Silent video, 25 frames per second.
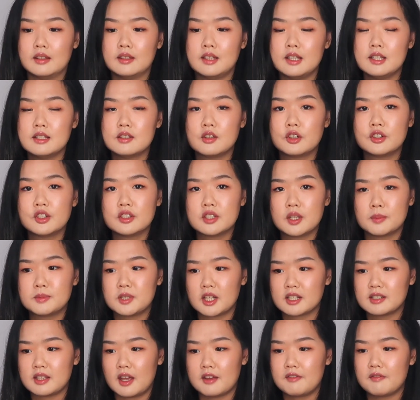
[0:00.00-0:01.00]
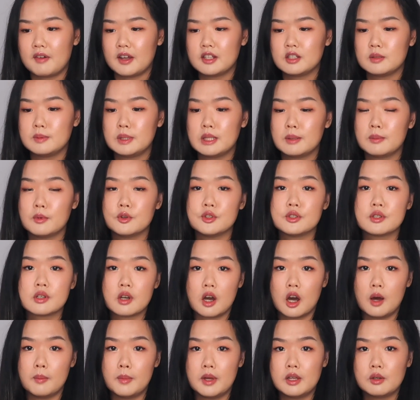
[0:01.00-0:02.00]
These are the subjects I find to be the most
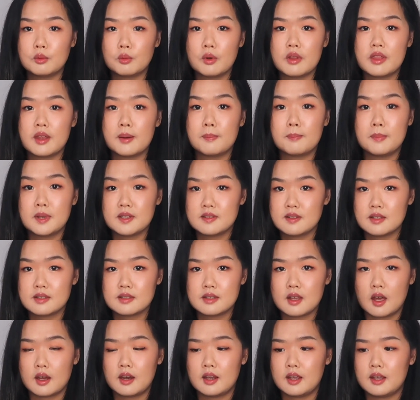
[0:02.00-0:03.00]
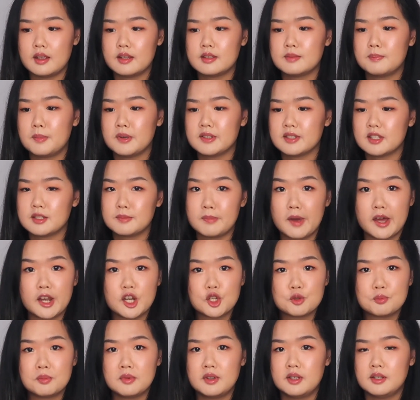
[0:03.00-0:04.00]
common within business studies, business
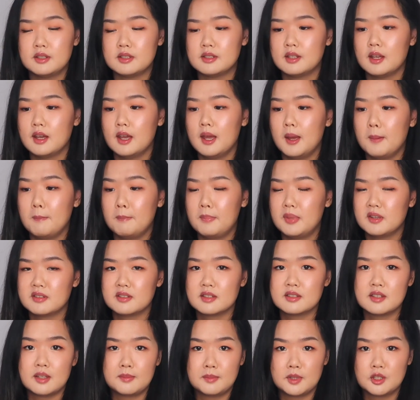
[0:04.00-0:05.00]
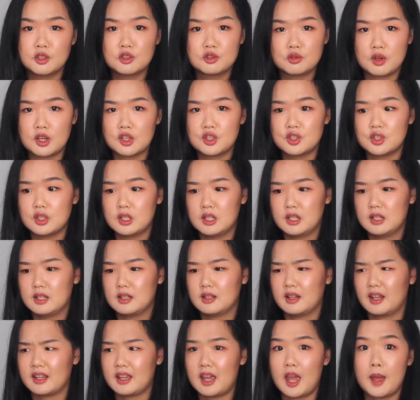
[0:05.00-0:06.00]
management, business
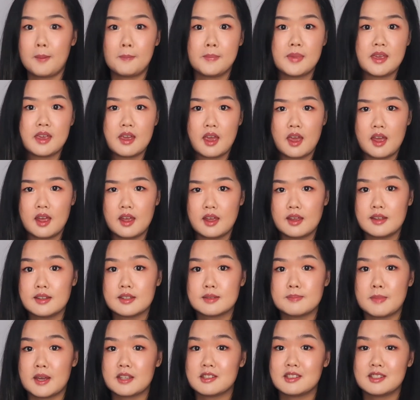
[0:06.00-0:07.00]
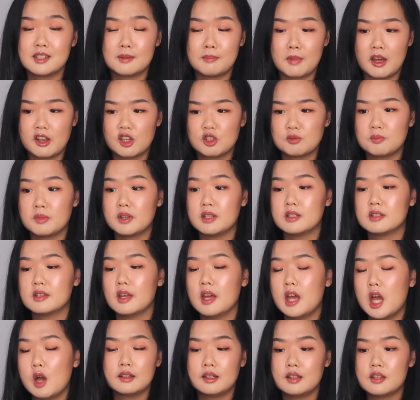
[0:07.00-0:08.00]
administration, like MBAs, Masters in Management.
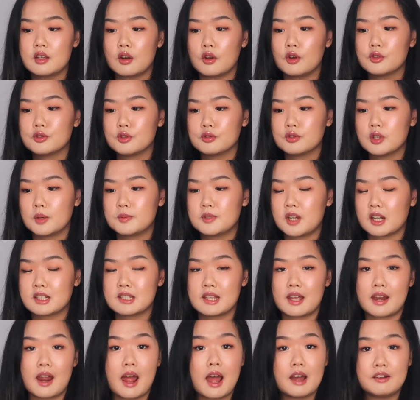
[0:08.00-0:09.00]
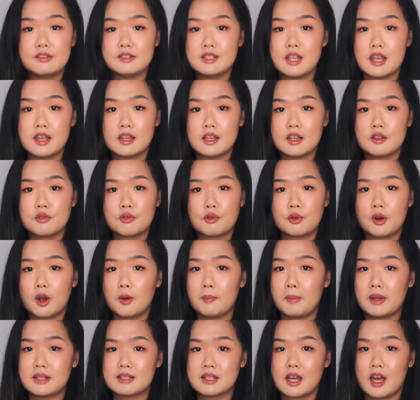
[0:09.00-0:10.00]
These are also subjects that I've taken
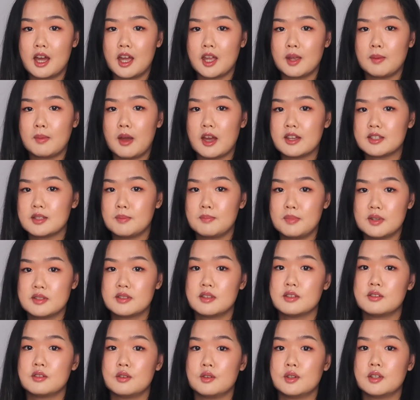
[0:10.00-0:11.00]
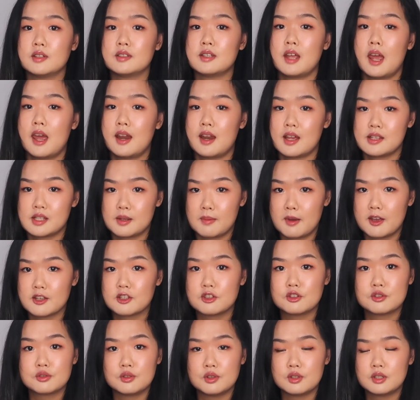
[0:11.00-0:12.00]
throughout my time as a business student and as a
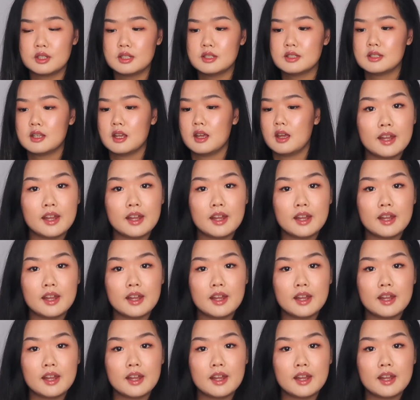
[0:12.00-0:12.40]
master's student.